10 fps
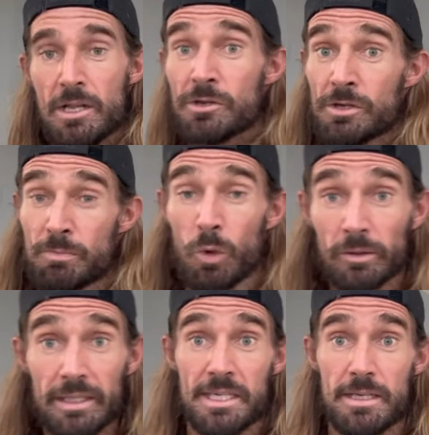So it's more
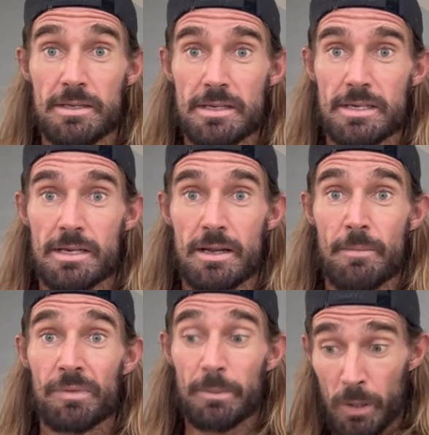distance
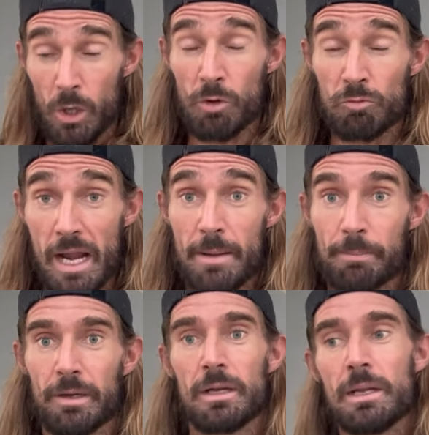per rep,